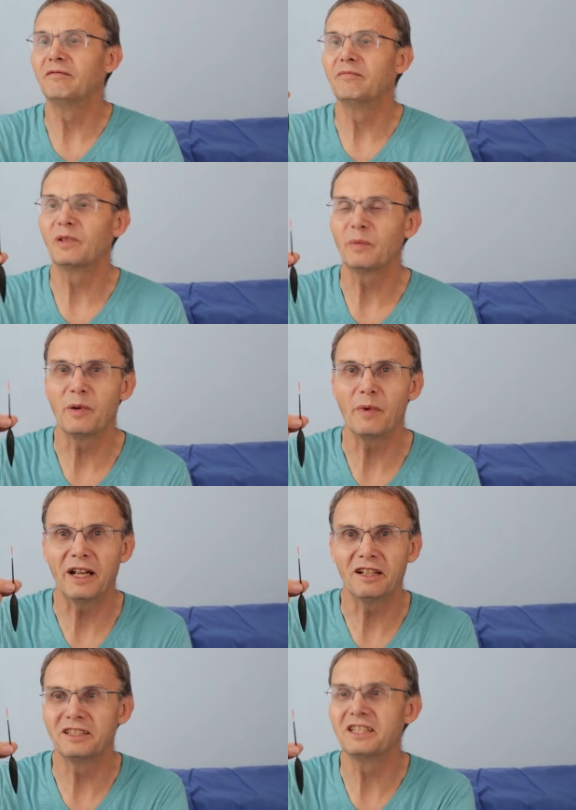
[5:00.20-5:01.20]
probably about
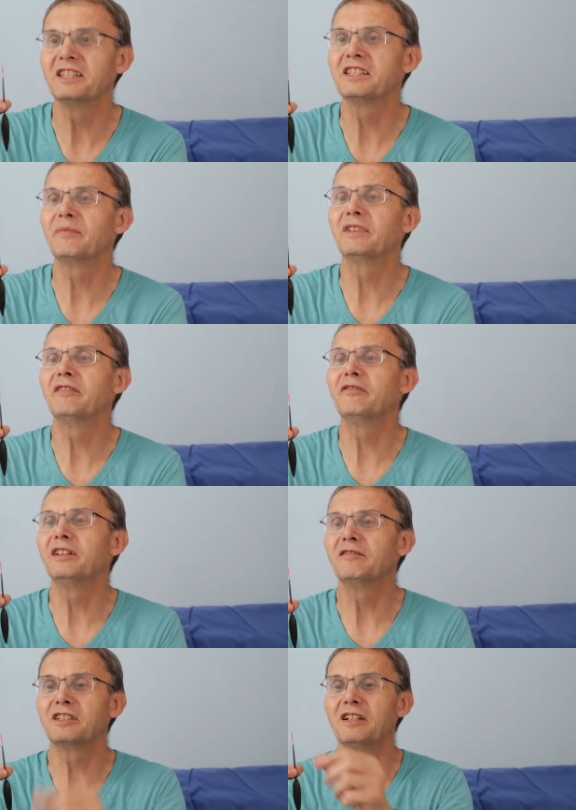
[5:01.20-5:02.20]

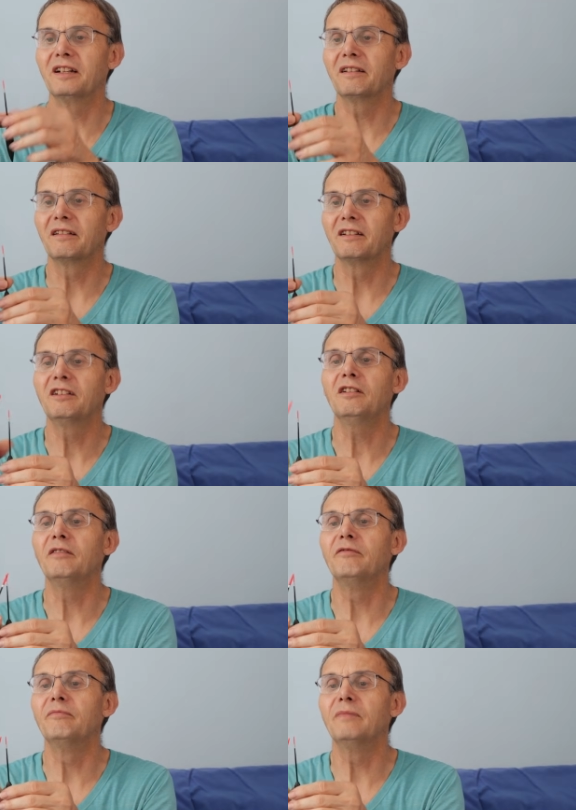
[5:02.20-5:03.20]
1975 has got a
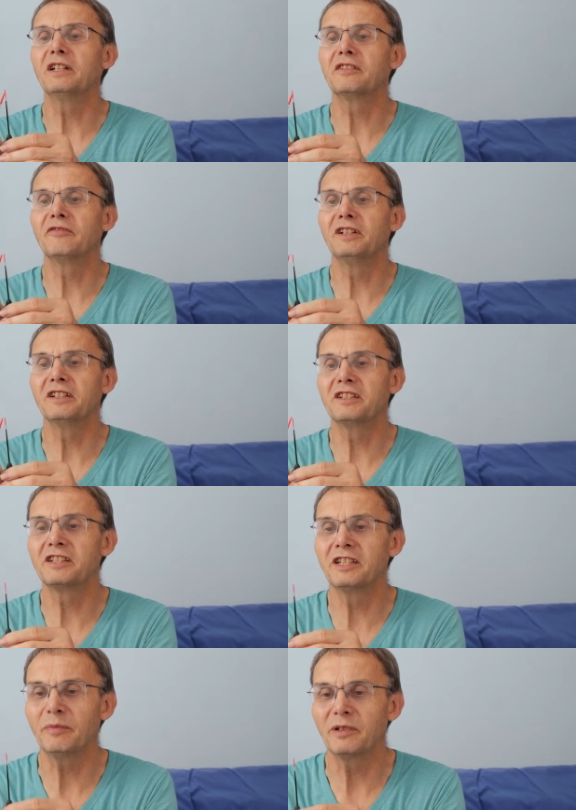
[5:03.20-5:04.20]
much finer
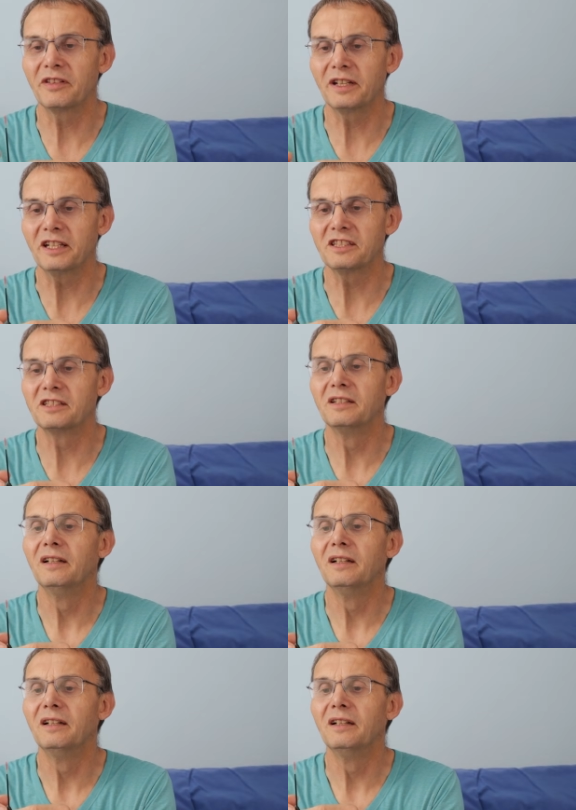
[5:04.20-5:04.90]
tip. I think it's